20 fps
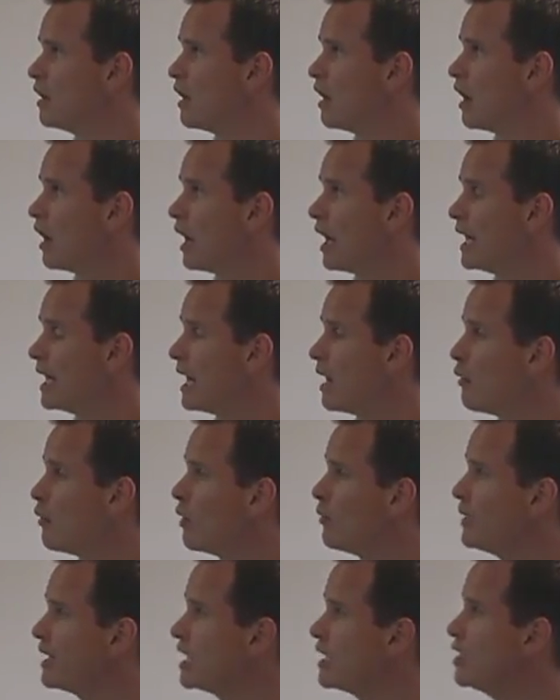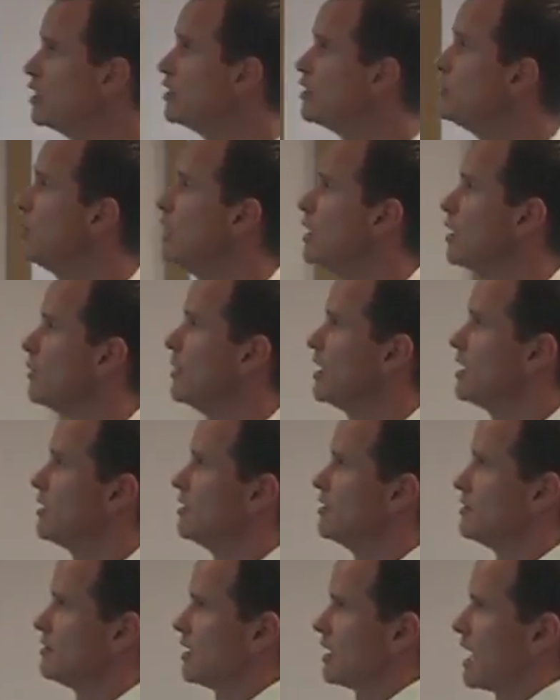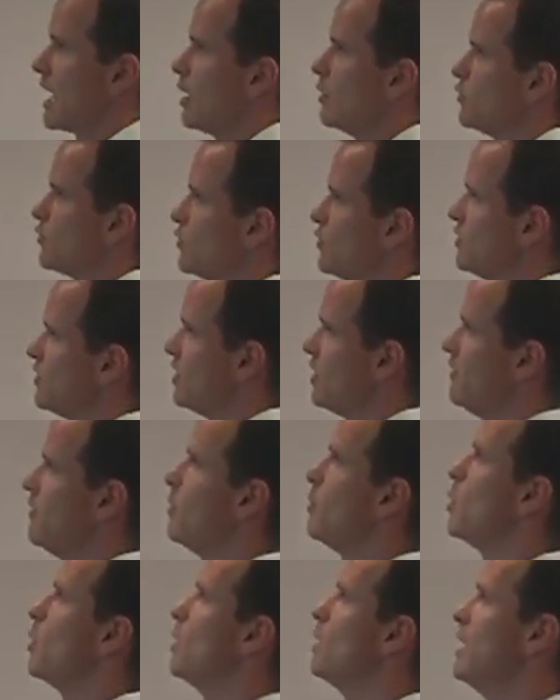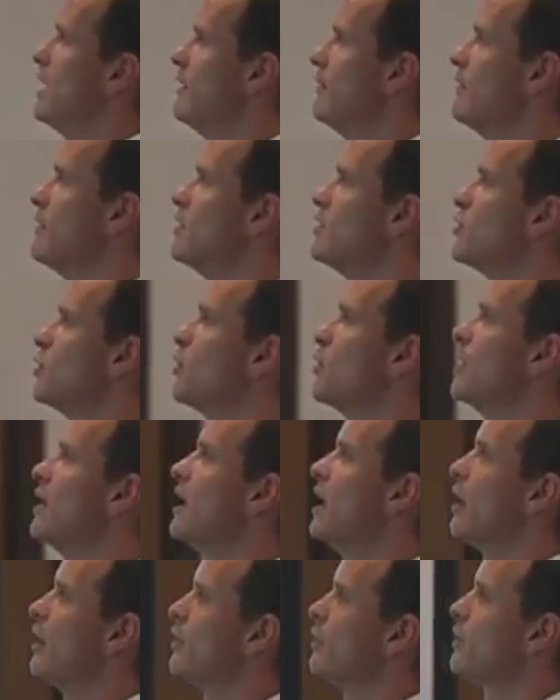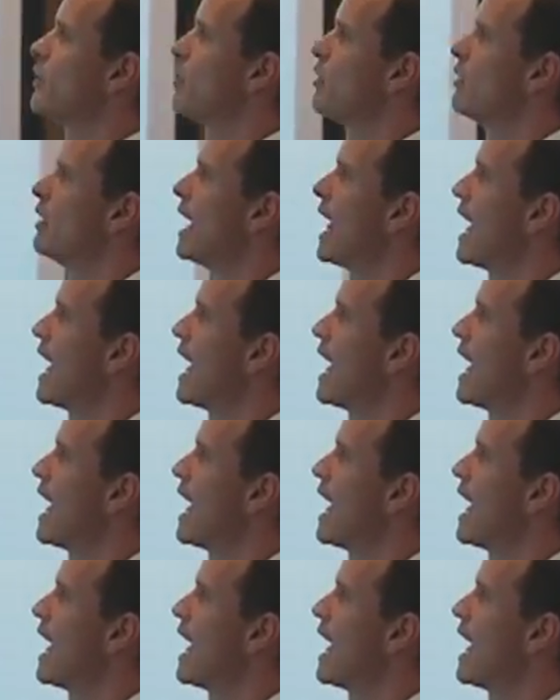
All right, now what we can do here, because accounts receivable, inventory, other current